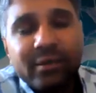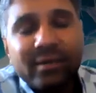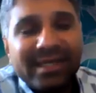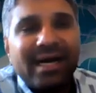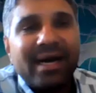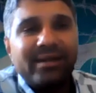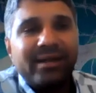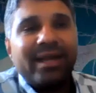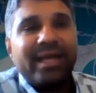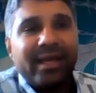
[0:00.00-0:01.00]
to these
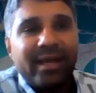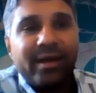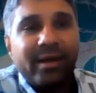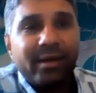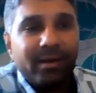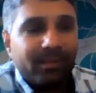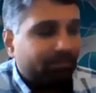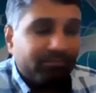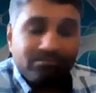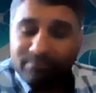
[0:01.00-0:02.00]
underlying
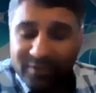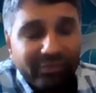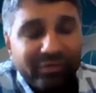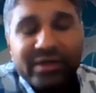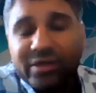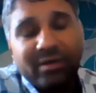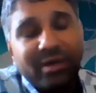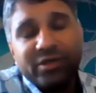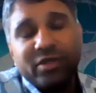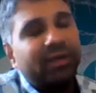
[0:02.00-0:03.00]
different
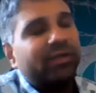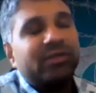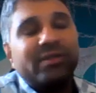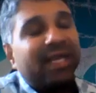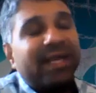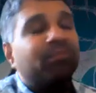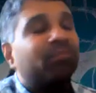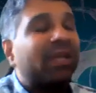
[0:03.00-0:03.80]
structures to say,